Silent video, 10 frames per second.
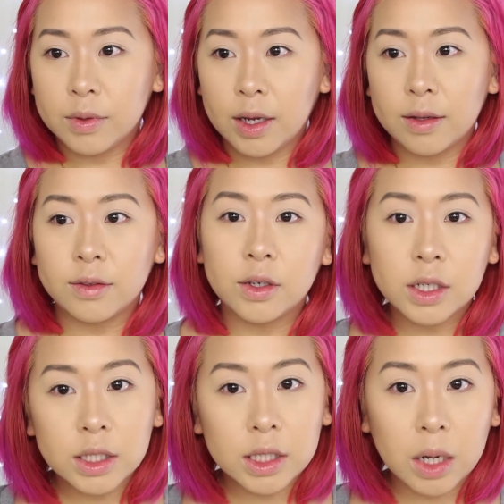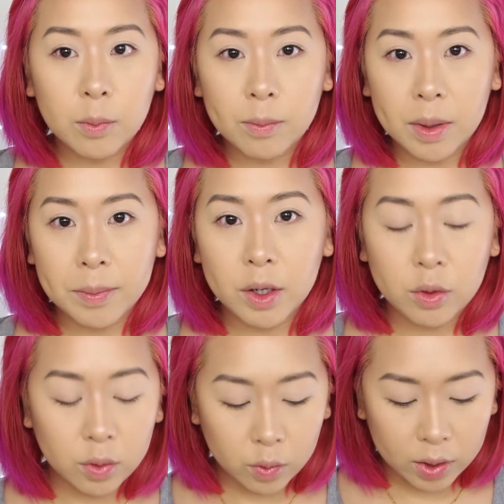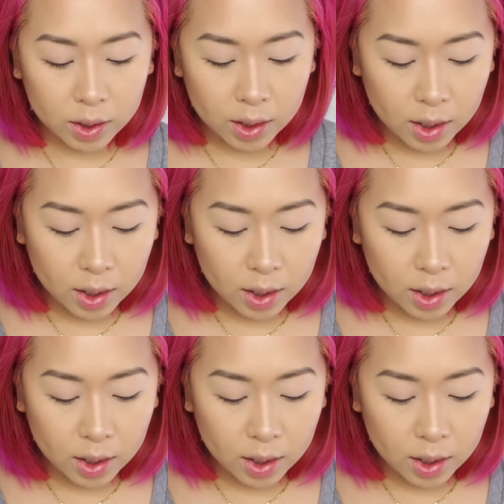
Yeah, sorry, just gotta move my mirror real quick.